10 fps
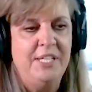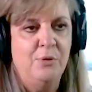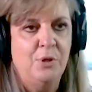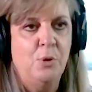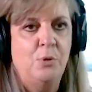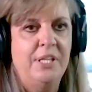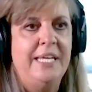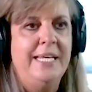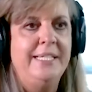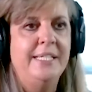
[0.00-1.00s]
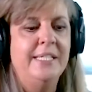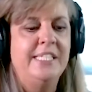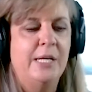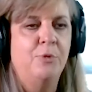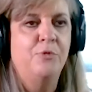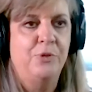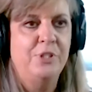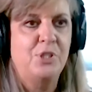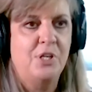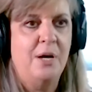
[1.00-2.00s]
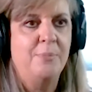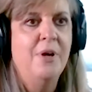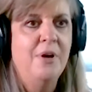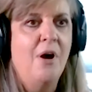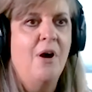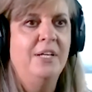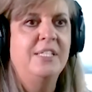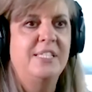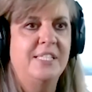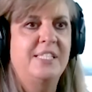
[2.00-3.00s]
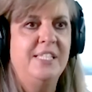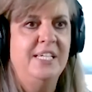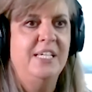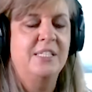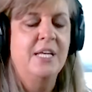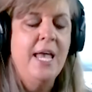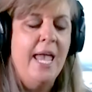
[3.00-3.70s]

here locally. He did a double French top on his oh. 60 inch.